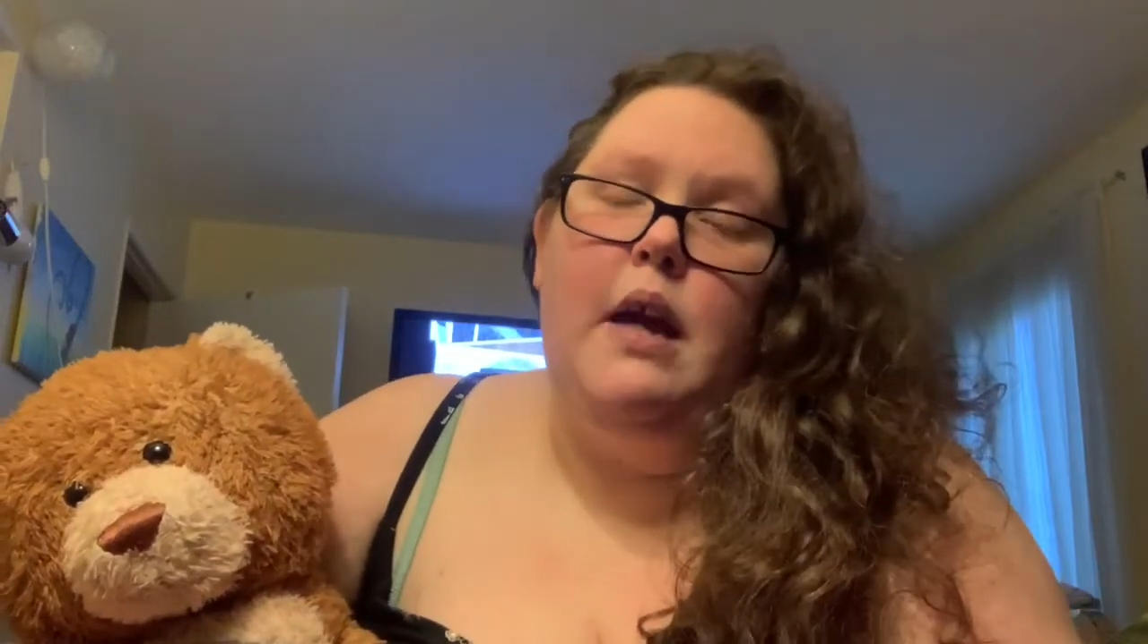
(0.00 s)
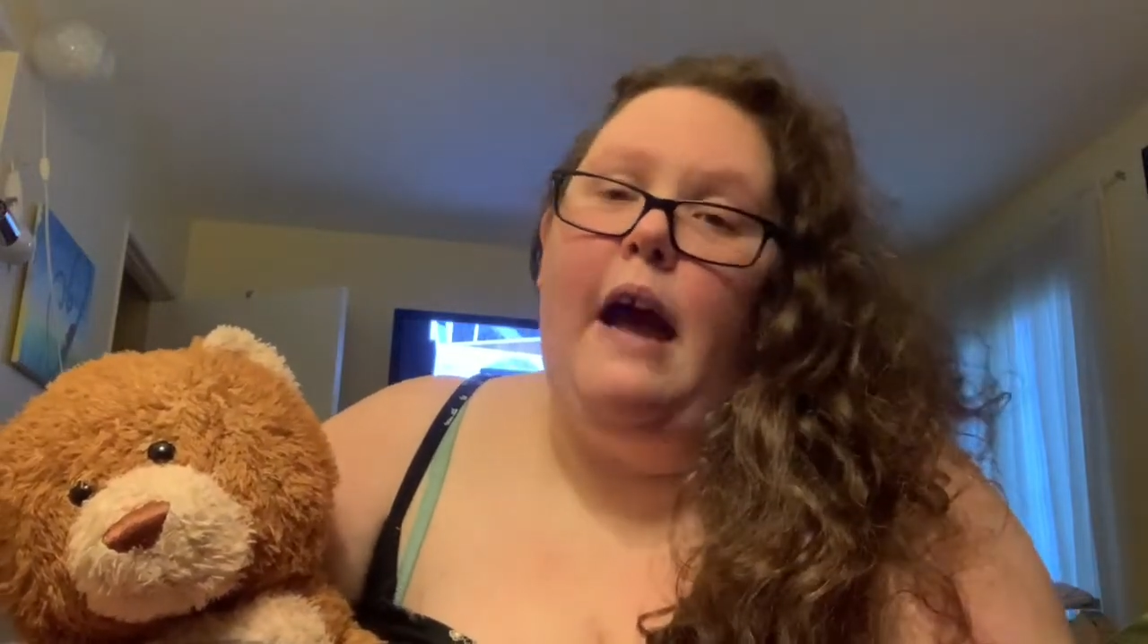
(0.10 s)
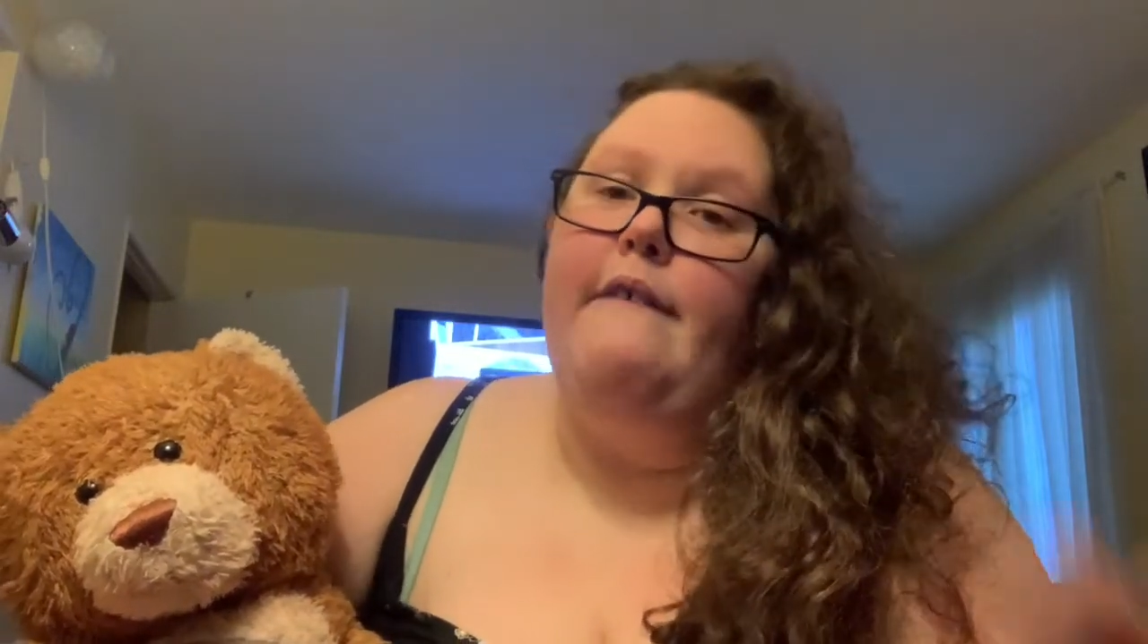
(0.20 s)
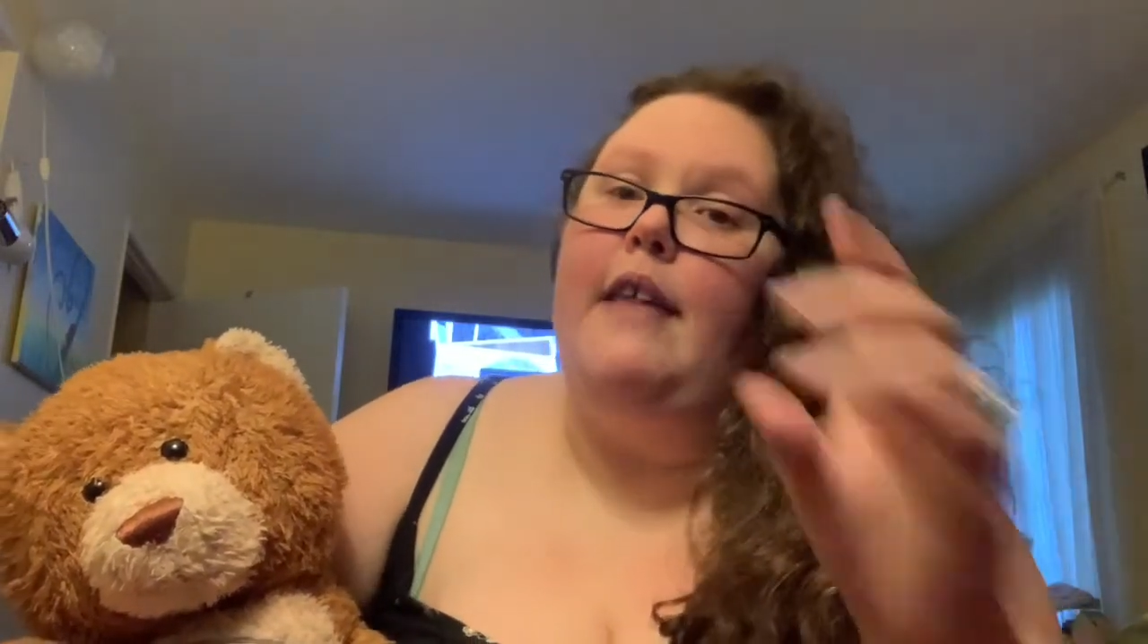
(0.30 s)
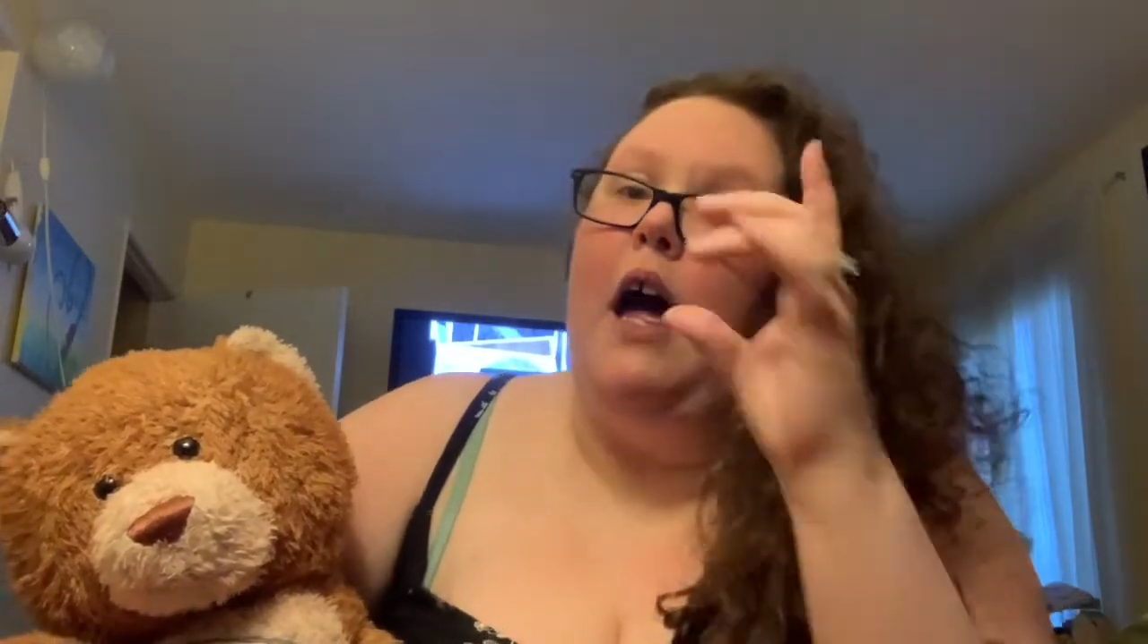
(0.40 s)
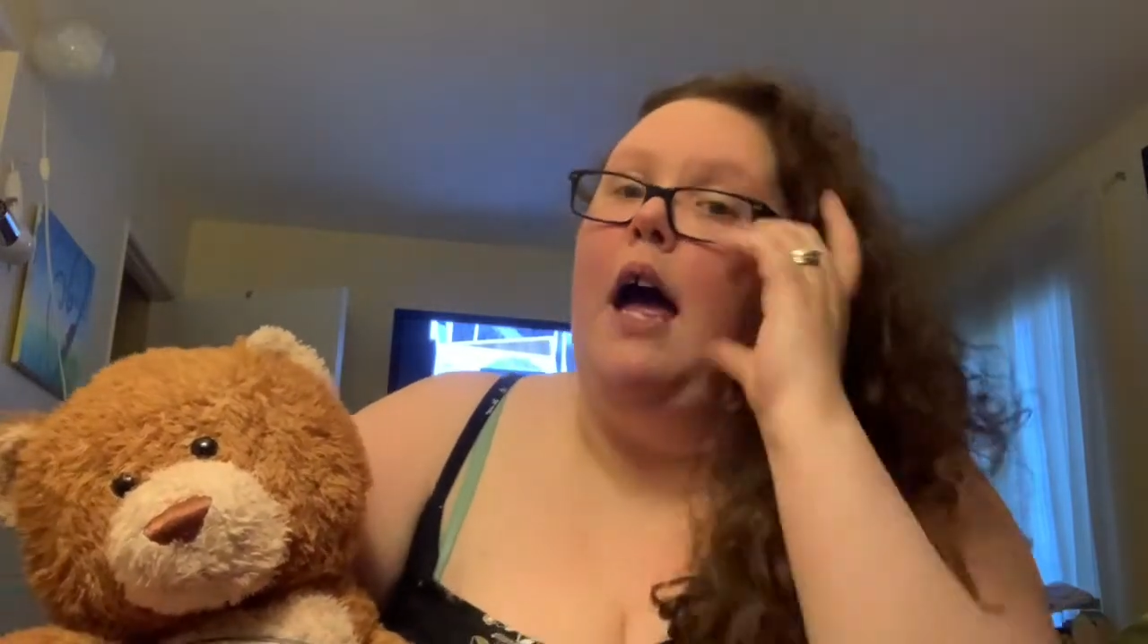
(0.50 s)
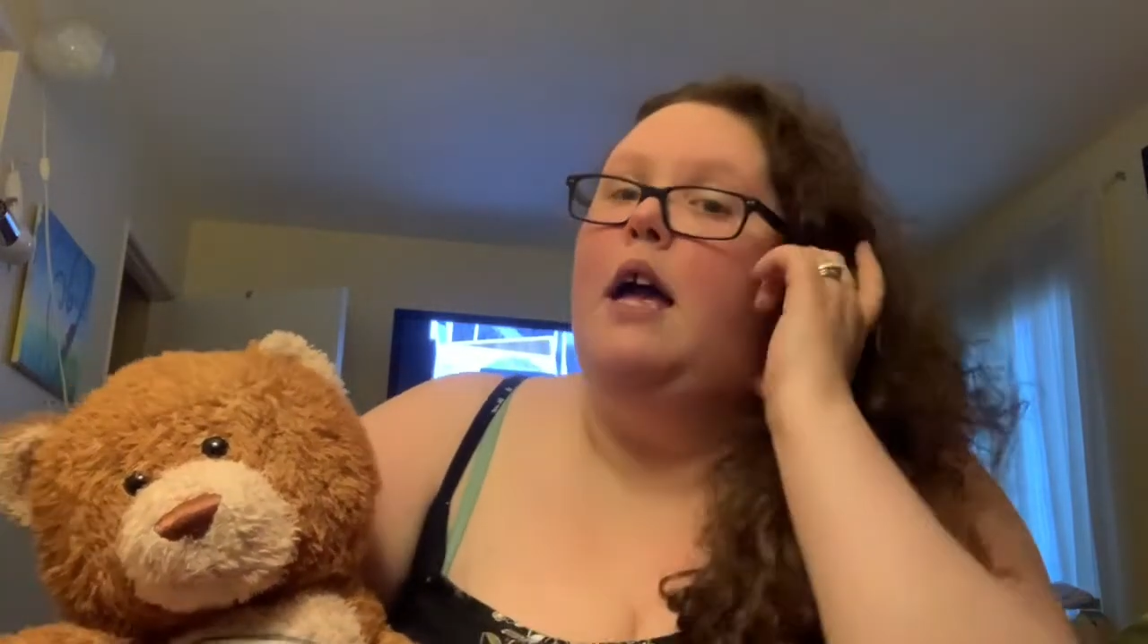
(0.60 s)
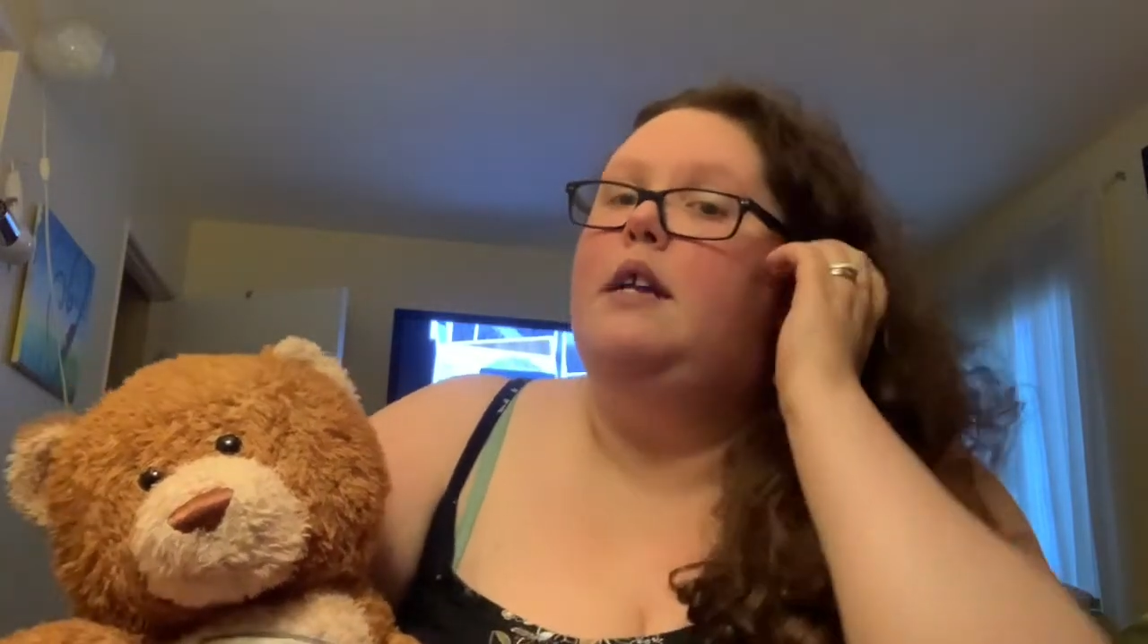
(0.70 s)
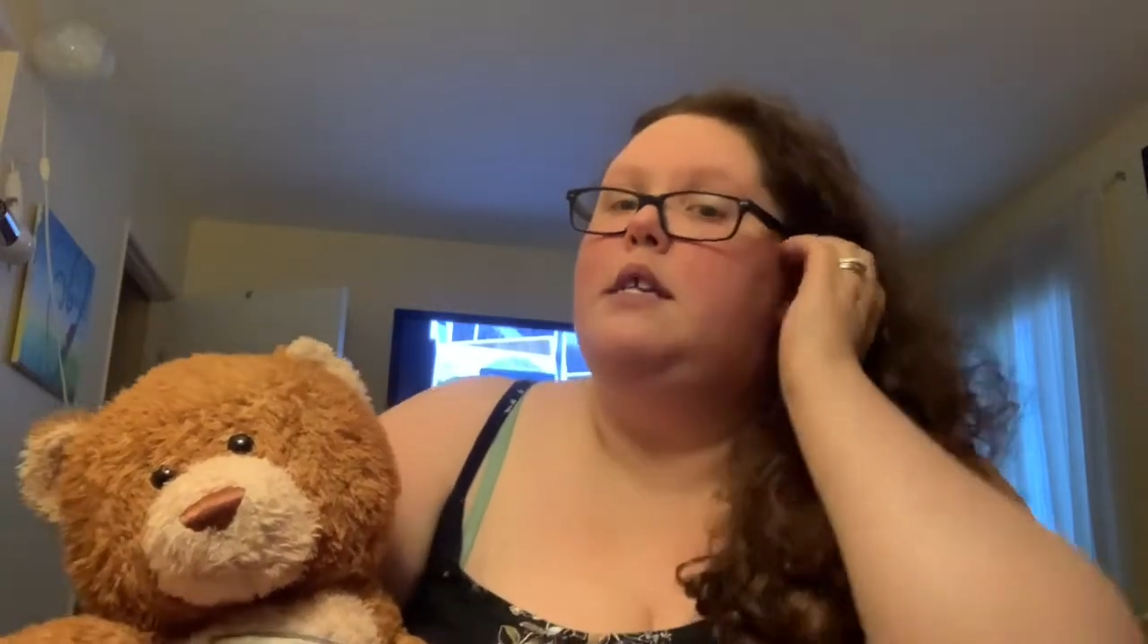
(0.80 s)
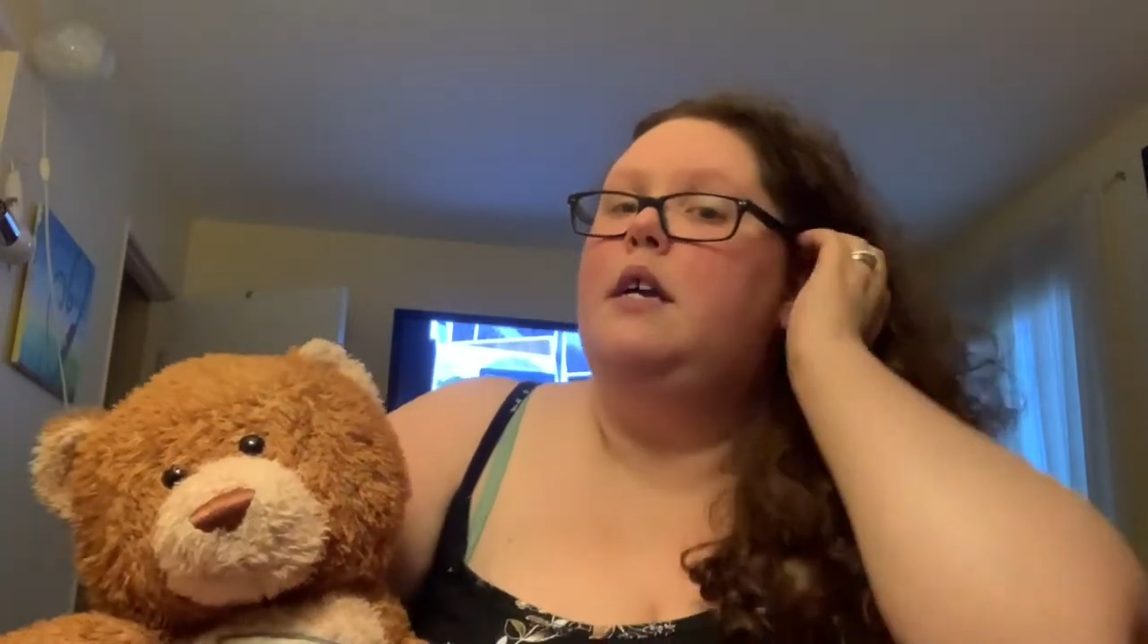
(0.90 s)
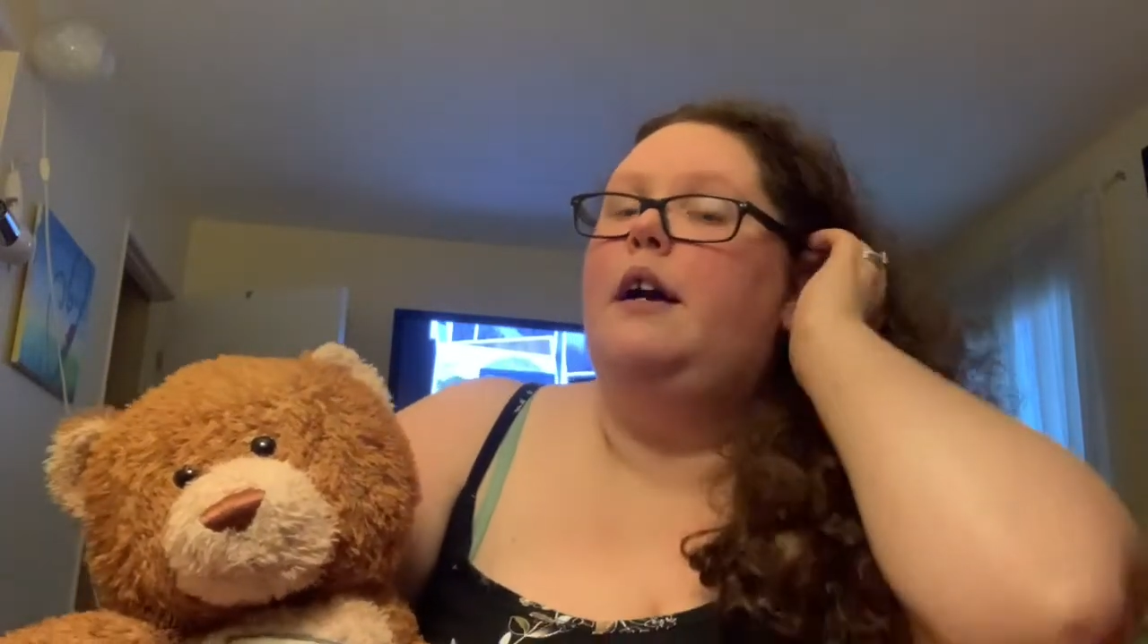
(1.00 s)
have that.